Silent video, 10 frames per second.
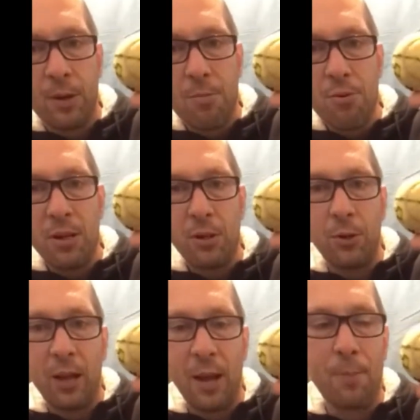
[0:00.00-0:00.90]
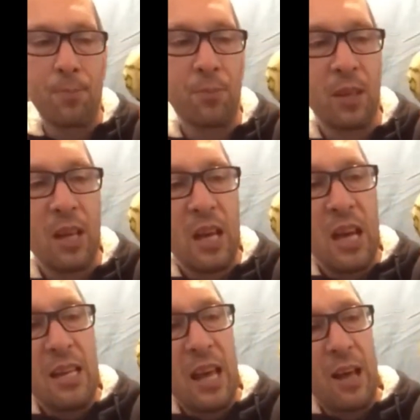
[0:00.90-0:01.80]
Pretty cool, hey?
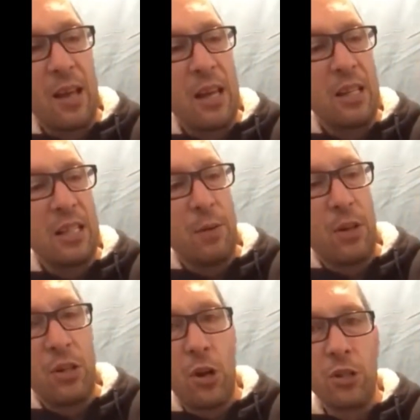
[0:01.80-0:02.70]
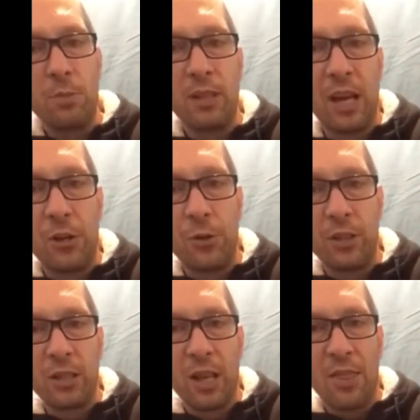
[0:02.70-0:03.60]
Now, does anyone know some
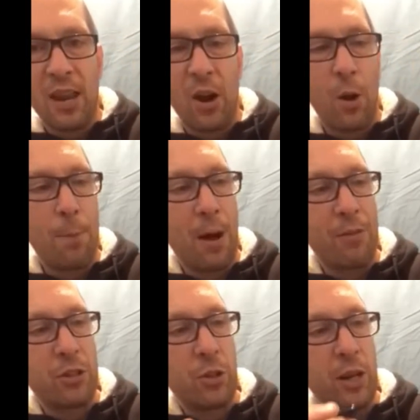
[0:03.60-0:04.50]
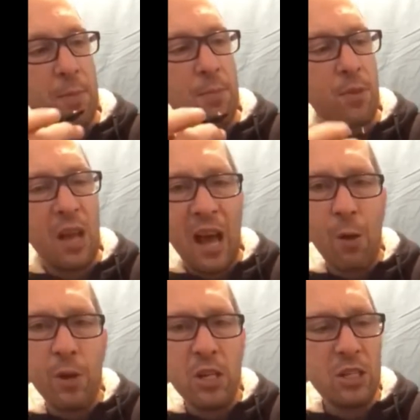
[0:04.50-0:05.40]
countries that are above Australia? Hey,
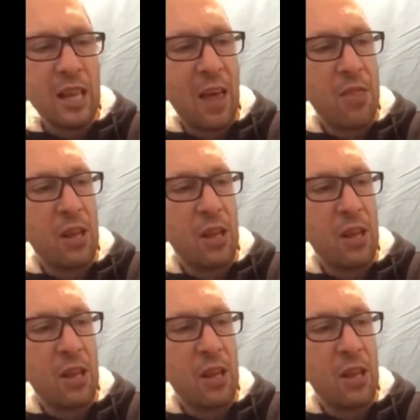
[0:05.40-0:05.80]
we just had the